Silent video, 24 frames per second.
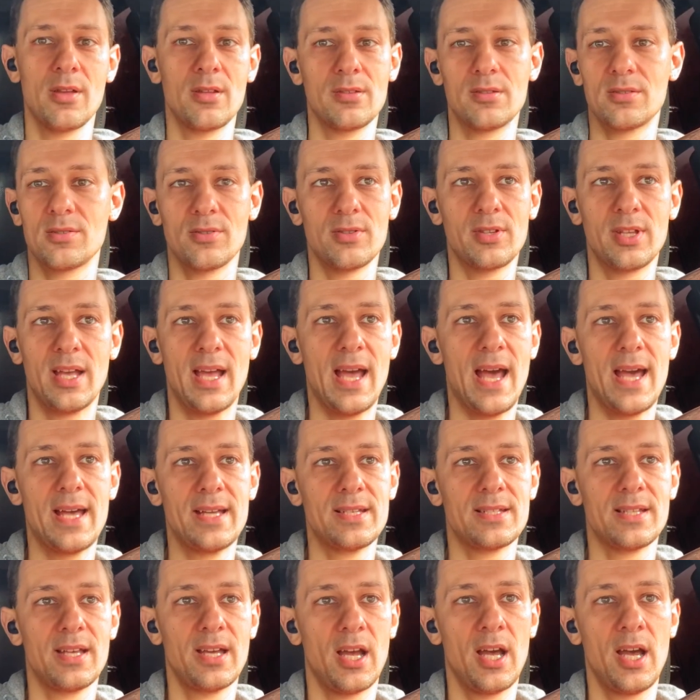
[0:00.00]
So the guy
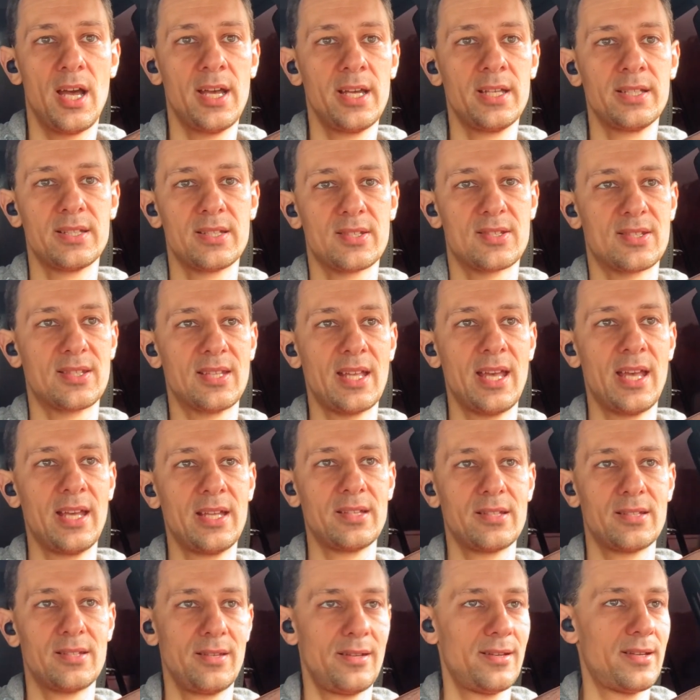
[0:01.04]
is like, I
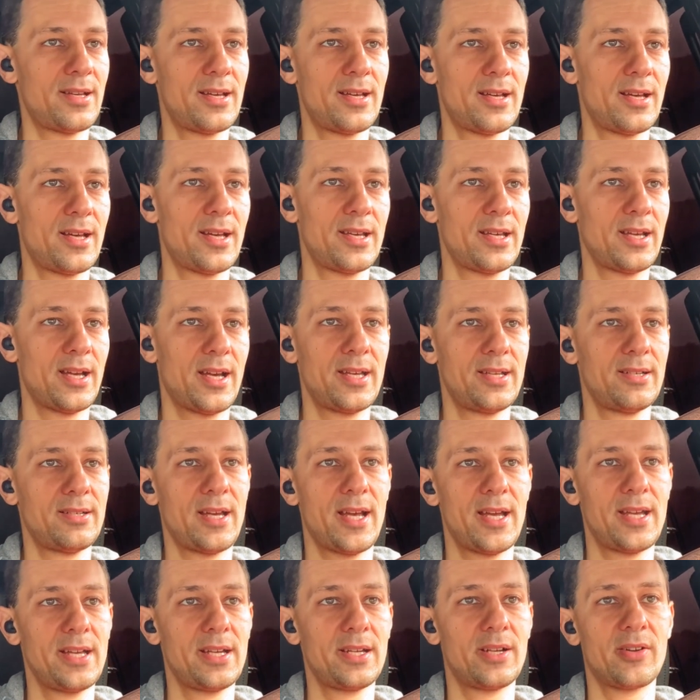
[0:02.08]
understand. Yeah,
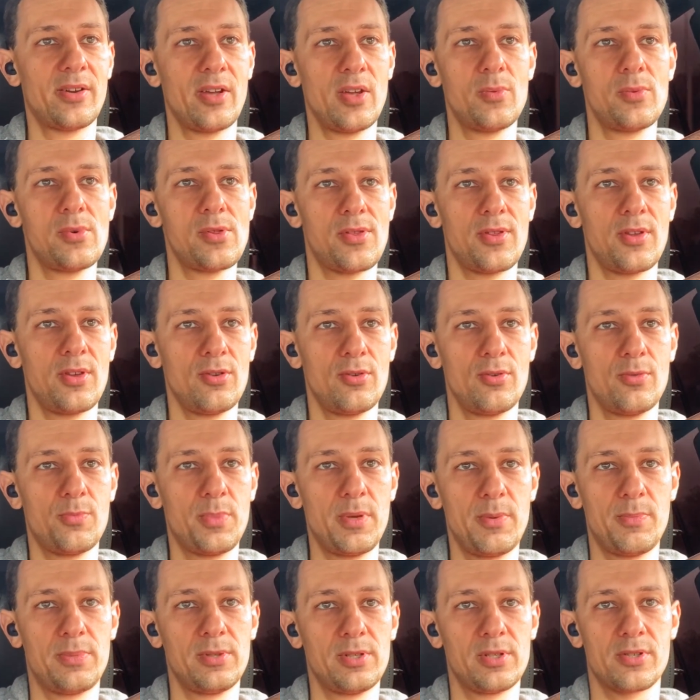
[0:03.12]
I agree with you.
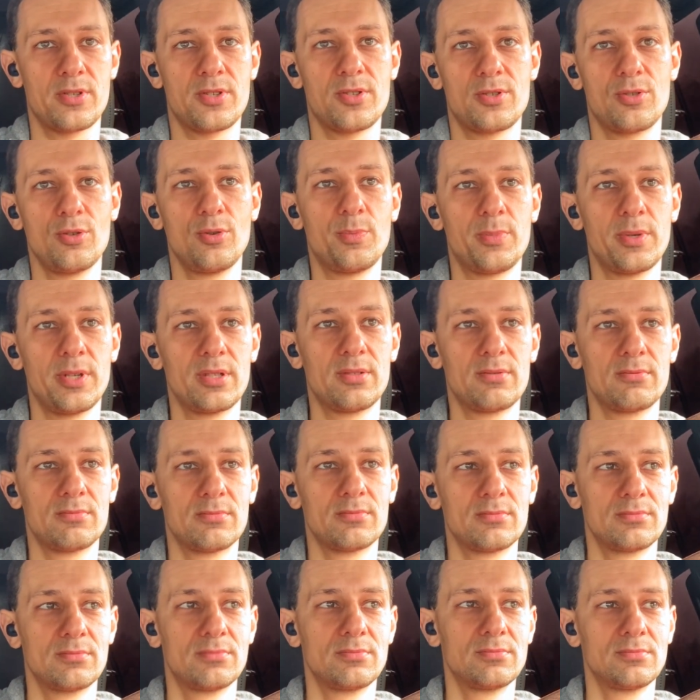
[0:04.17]
People are stupid.
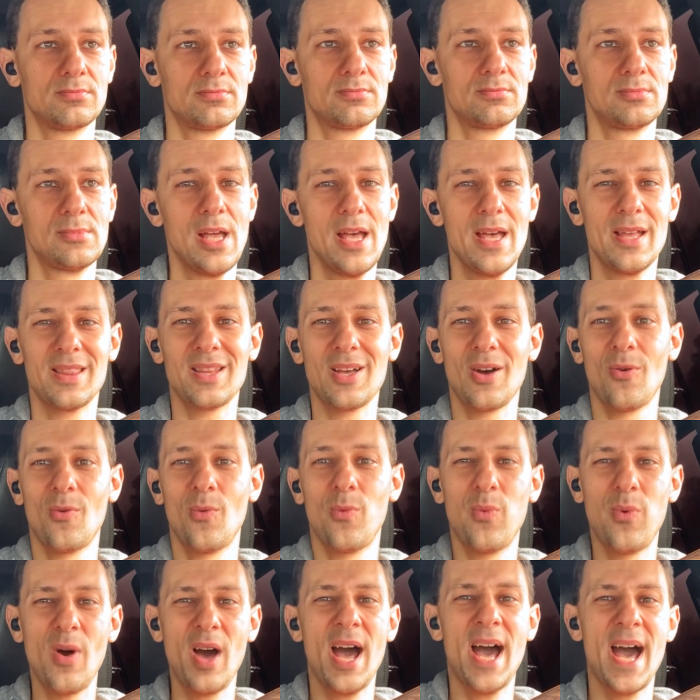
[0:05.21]
Now,
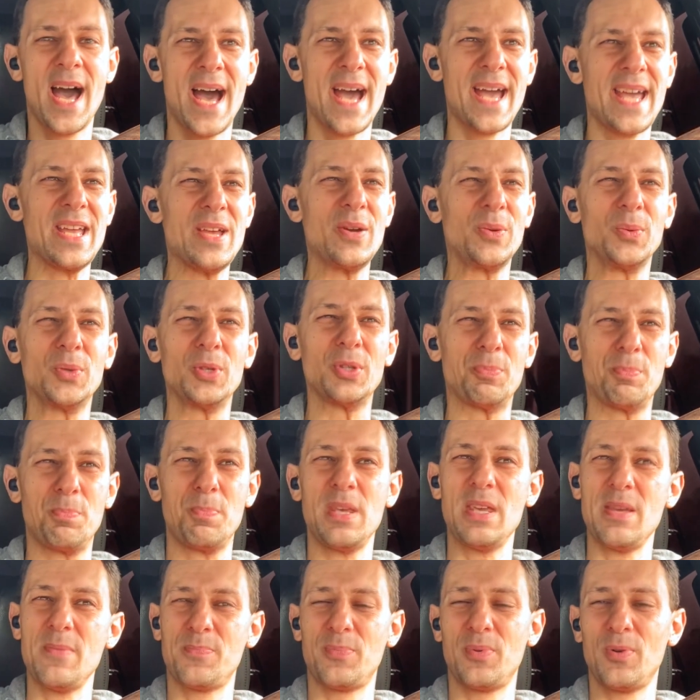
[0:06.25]
why would
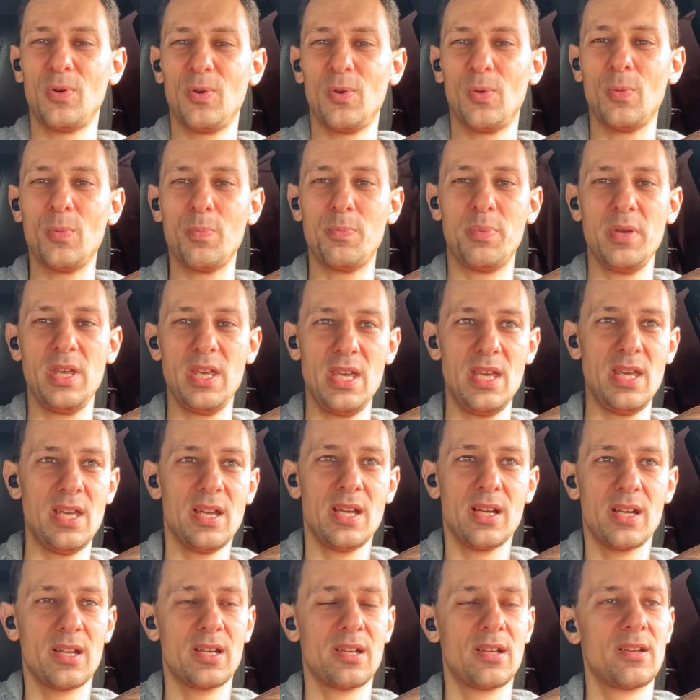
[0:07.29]
people
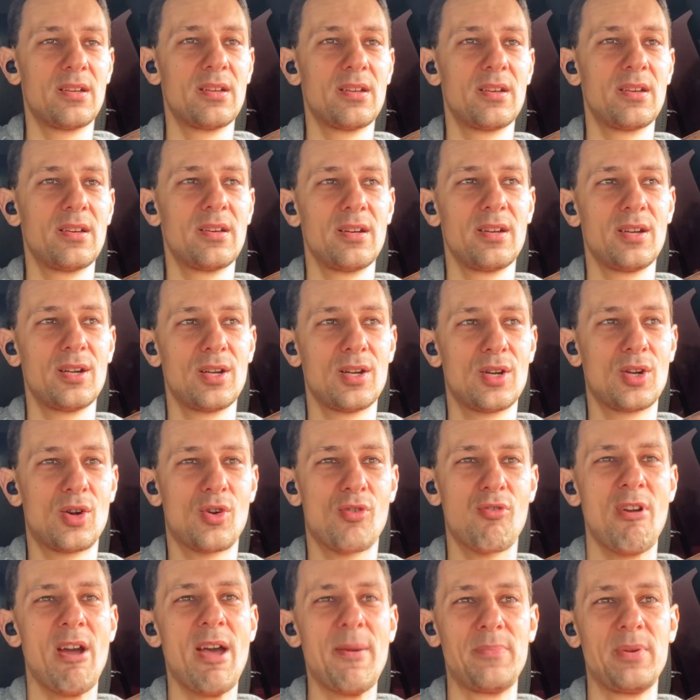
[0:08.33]
be
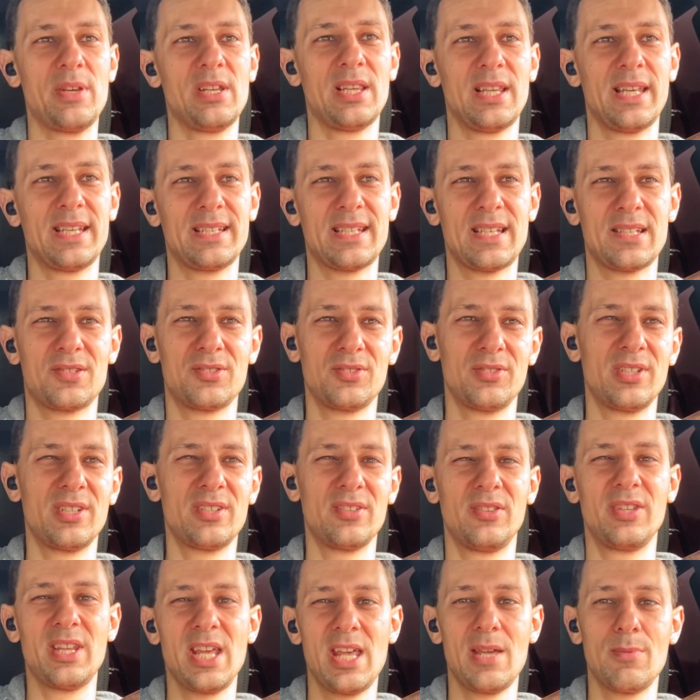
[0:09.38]
crappy like that to
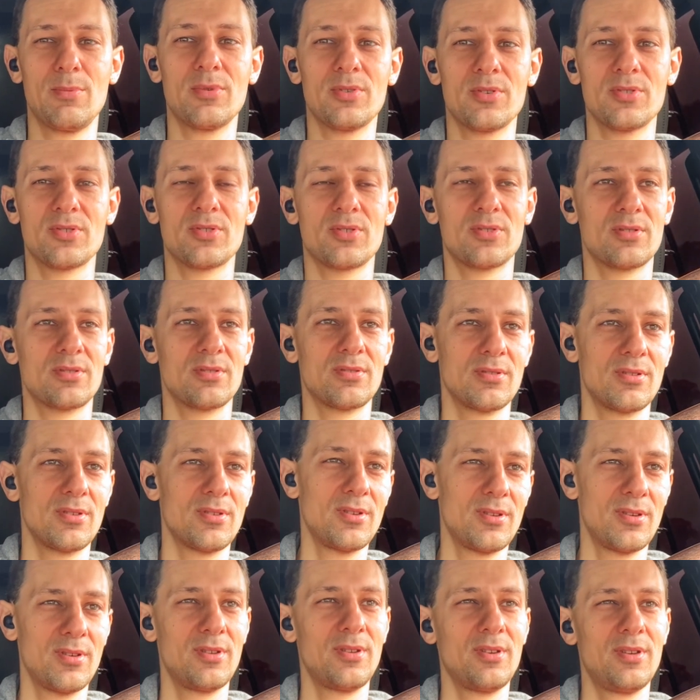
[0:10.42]
their neighbors?
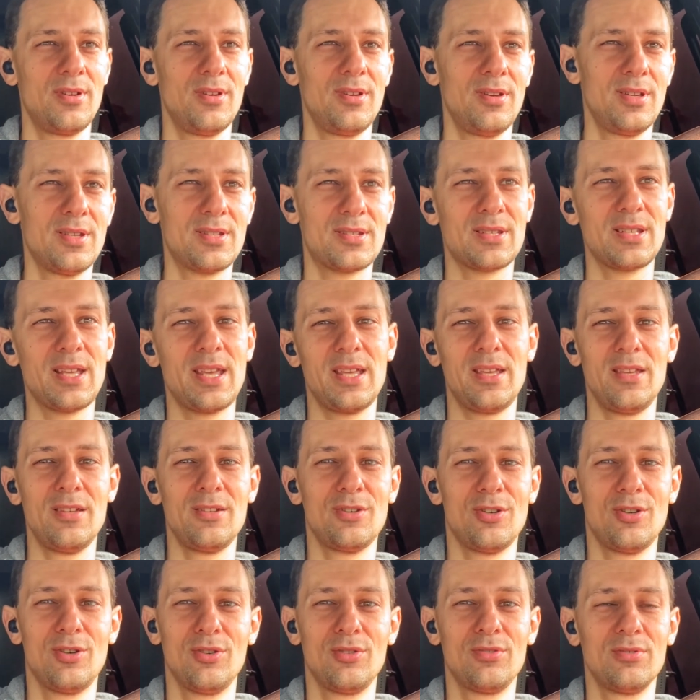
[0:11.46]
It's like, you
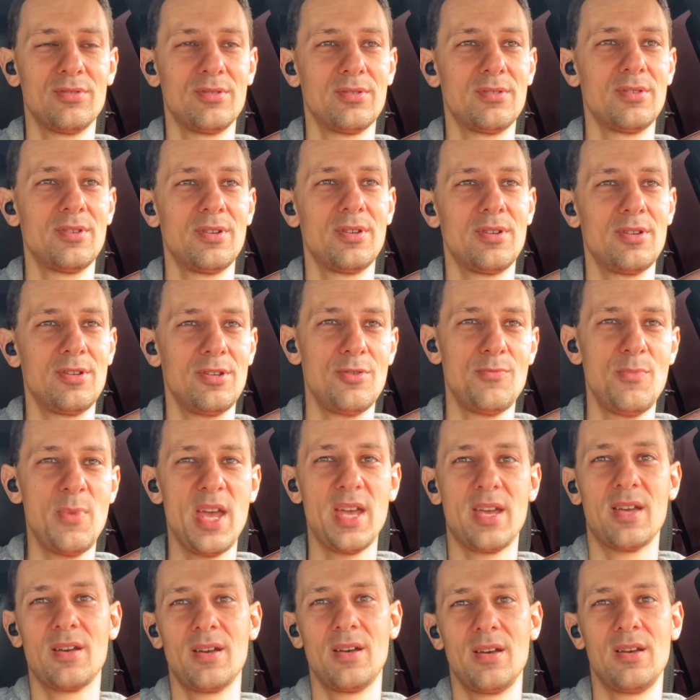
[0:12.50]
know, you
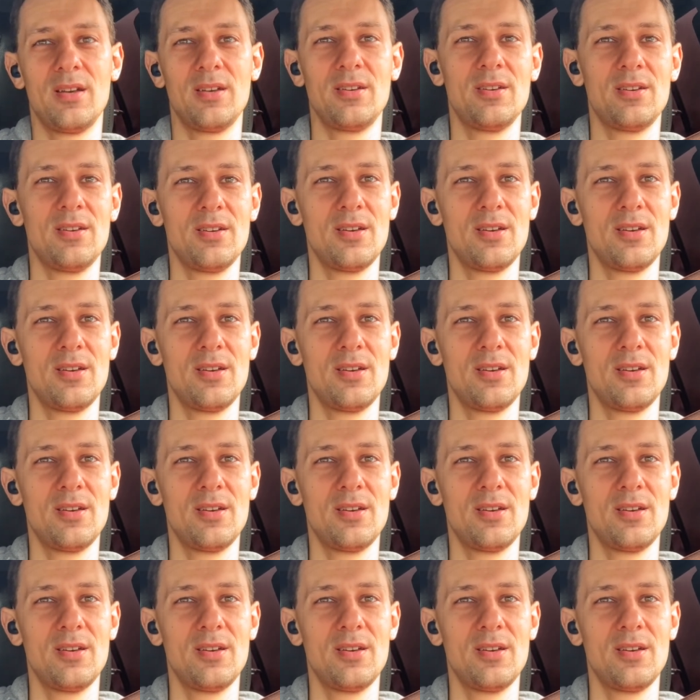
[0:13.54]
make a